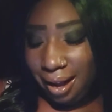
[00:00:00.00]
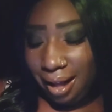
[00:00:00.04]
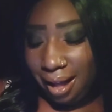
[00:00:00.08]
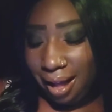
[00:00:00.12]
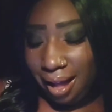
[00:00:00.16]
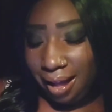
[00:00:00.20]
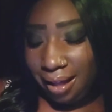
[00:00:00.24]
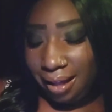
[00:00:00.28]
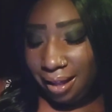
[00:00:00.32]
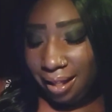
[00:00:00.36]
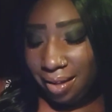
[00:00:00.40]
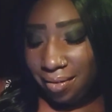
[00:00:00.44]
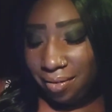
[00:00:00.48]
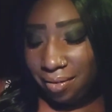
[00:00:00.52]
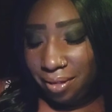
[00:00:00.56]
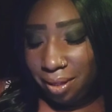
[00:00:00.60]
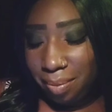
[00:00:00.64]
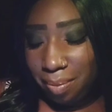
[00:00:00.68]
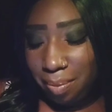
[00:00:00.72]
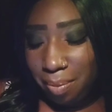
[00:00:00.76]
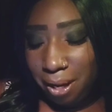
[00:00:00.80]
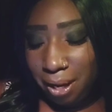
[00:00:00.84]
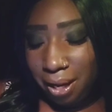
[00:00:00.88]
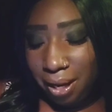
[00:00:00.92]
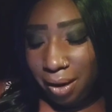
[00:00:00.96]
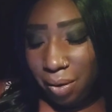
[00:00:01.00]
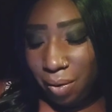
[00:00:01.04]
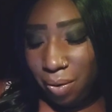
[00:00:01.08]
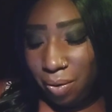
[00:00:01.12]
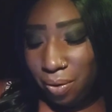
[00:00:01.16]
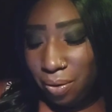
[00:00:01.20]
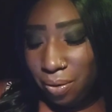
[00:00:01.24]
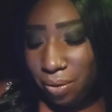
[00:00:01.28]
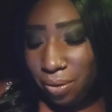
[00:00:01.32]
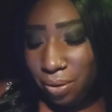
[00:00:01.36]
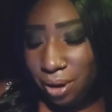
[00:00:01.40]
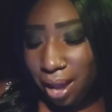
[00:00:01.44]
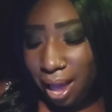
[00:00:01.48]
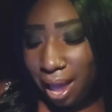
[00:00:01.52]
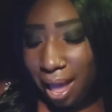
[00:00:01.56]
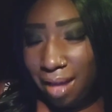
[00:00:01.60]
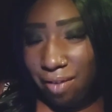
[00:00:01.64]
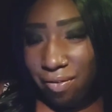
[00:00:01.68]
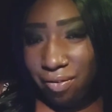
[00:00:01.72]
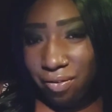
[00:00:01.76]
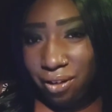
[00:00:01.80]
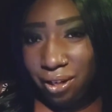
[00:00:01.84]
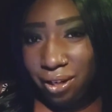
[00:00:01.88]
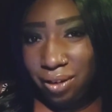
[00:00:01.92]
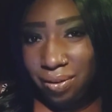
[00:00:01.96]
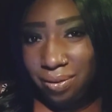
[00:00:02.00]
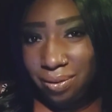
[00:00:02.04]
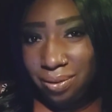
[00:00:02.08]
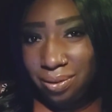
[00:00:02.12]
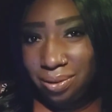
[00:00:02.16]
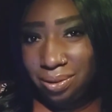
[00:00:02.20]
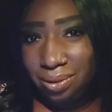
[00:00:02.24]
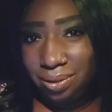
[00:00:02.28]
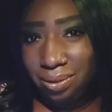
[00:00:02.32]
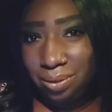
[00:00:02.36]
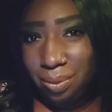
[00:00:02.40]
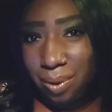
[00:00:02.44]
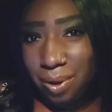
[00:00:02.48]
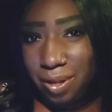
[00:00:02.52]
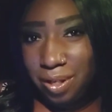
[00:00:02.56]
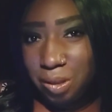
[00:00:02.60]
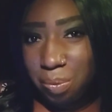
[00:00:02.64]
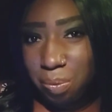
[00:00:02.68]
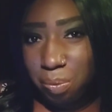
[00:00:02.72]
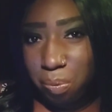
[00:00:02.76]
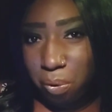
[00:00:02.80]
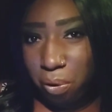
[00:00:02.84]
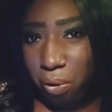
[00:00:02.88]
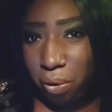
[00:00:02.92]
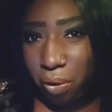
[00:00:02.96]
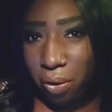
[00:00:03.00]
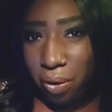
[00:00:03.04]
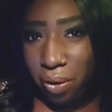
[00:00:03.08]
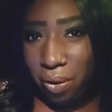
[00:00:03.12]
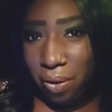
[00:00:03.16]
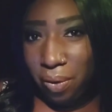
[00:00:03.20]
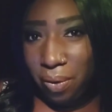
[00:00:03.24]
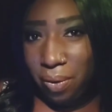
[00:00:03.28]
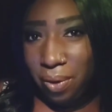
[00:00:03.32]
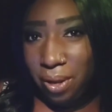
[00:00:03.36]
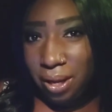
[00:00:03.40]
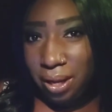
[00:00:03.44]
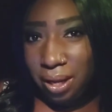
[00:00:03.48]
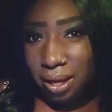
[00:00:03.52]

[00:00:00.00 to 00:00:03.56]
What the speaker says: I love the big old FU to Westboro